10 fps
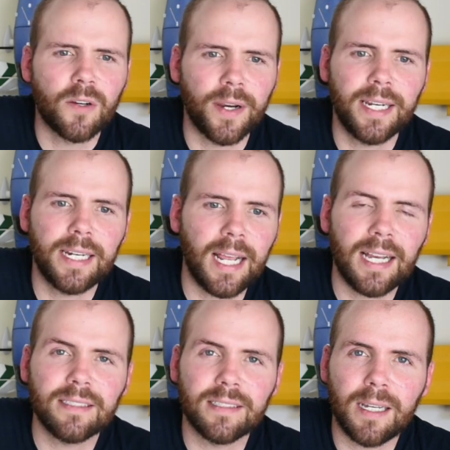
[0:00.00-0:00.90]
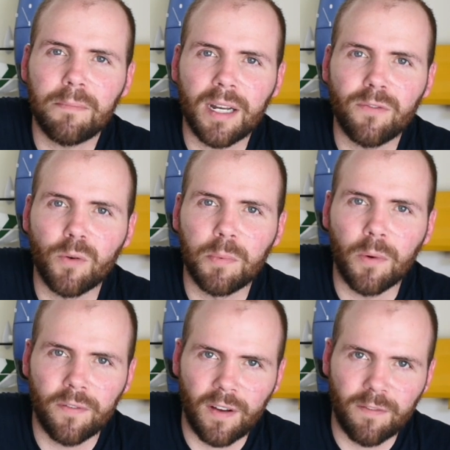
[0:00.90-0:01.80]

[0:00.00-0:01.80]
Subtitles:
Granted, it has a 10 by 4.5